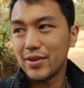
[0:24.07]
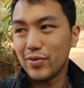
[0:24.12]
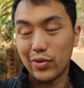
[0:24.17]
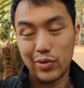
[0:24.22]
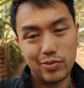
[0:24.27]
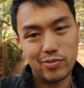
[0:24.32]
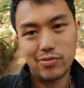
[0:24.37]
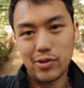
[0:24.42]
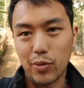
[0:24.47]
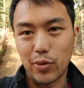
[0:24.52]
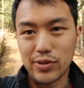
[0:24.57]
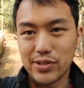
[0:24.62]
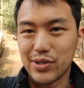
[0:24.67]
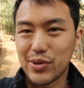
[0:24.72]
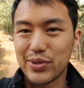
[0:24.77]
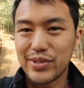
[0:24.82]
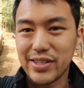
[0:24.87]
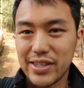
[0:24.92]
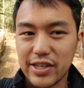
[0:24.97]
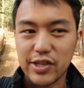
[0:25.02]
Well, there was
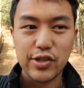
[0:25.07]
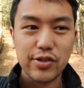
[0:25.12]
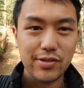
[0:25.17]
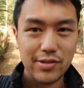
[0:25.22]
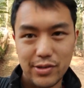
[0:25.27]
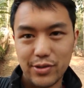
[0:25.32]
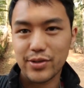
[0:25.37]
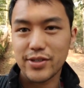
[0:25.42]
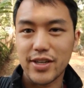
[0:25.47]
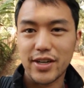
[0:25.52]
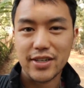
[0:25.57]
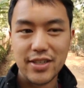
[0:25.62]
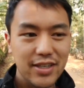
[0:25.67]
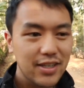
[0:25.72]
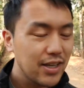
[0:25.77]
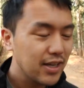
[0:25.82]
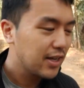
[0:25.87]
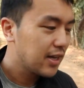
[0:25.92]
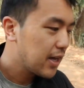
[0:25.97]
no insulation, so it sucked.